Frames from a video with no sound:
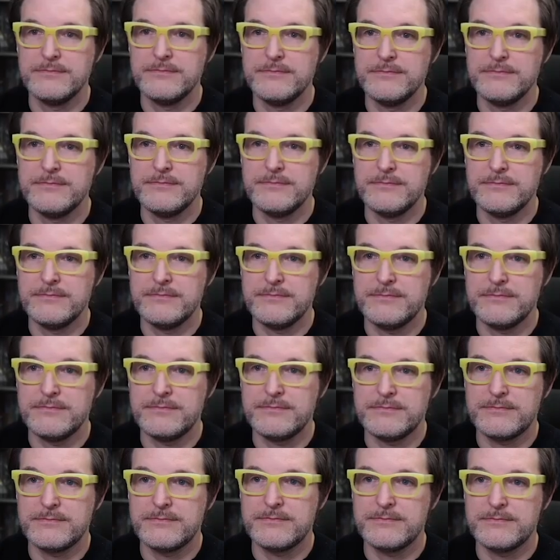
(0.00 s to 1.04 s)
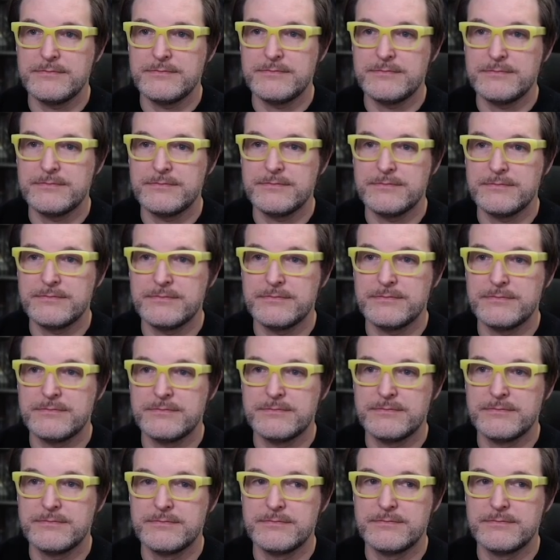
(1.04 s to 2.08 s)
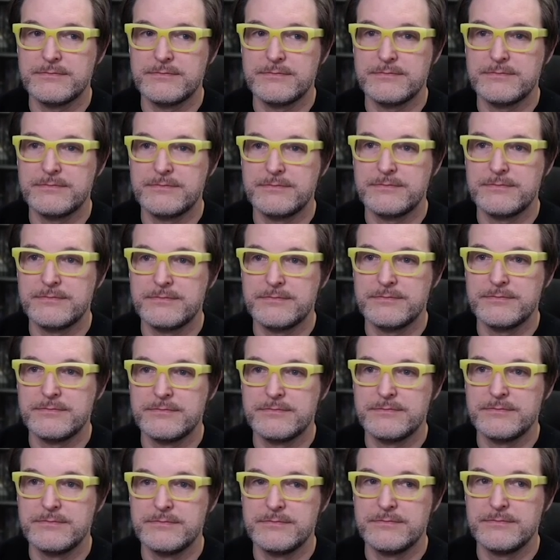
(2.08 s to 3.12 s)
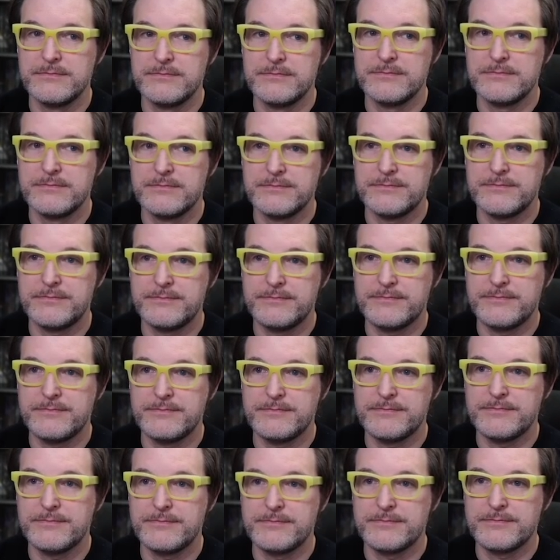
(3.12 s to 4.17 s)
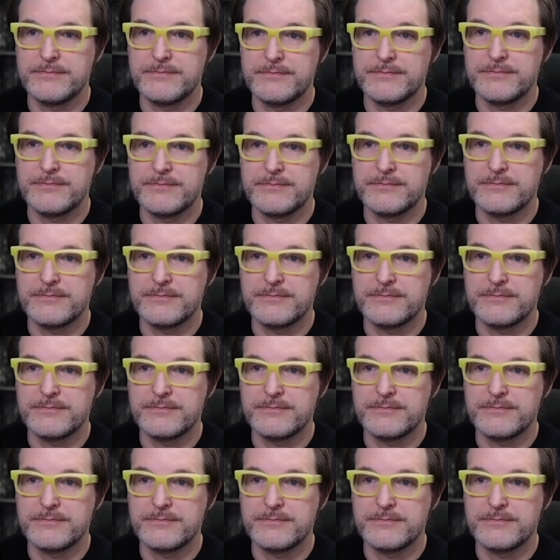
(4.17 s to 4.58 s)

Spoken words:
(not speaking)